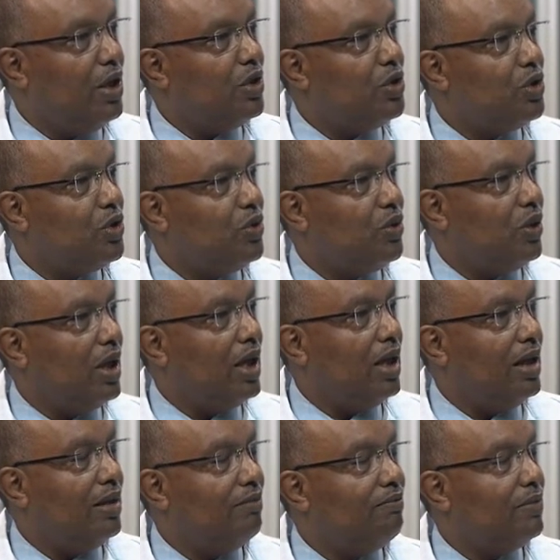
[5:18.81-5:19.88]
to
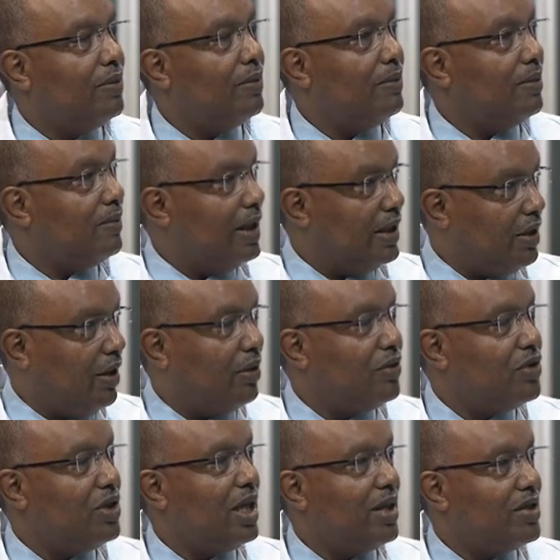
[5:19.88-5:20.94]
radiology and